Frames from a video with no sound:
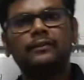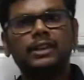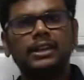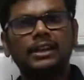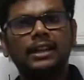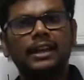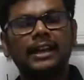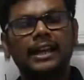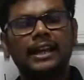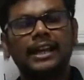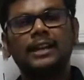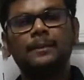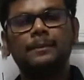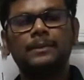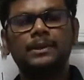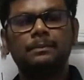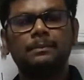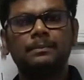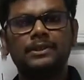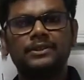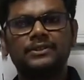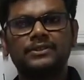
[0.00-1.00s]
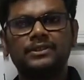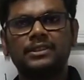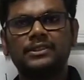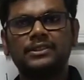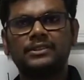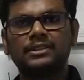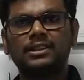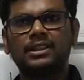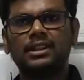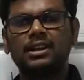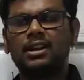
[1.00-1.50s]
will help the
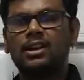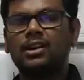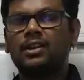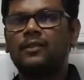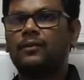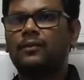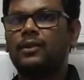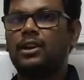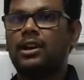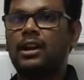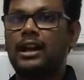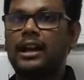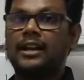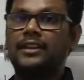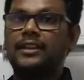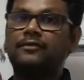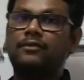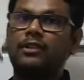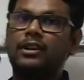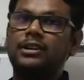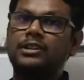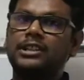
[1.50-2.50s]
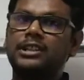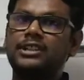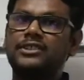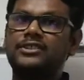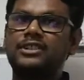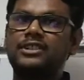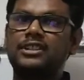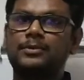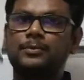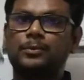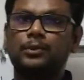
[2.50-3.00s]
business for
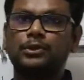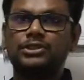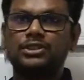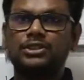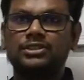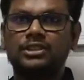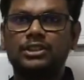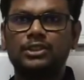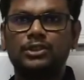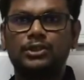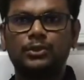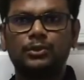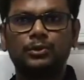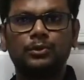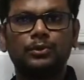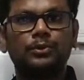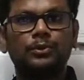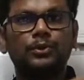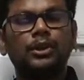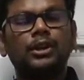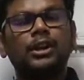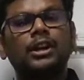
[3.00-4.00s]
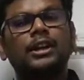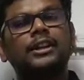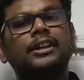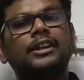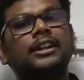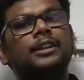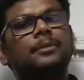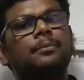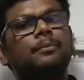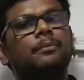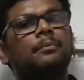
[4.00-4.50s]
advantageous position to
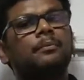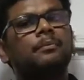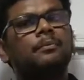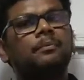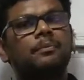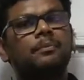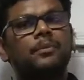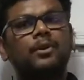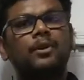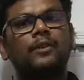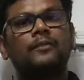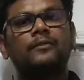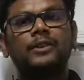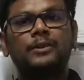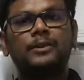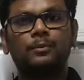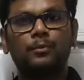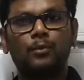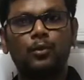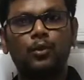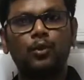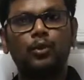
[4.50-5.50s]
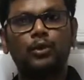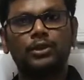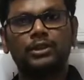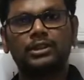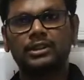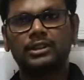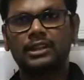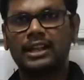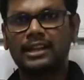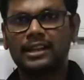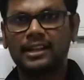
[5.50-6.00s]
get profit more
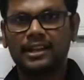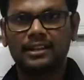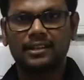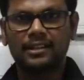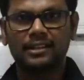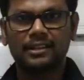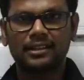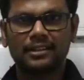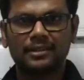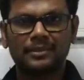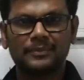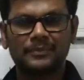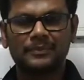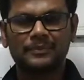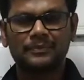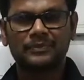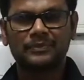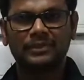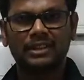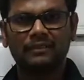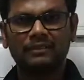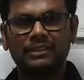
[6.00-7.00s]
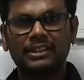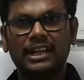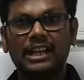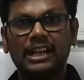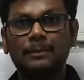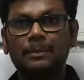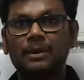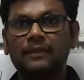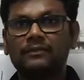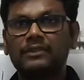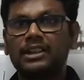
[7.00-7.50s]
than earlier with the
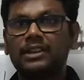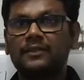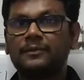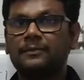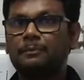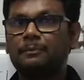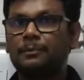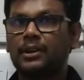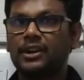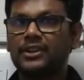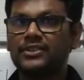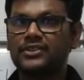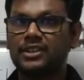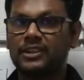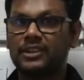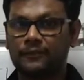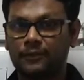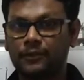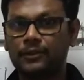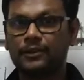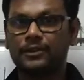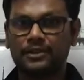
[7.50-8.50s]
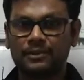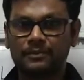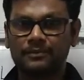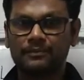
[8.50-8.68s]
help of their past effort.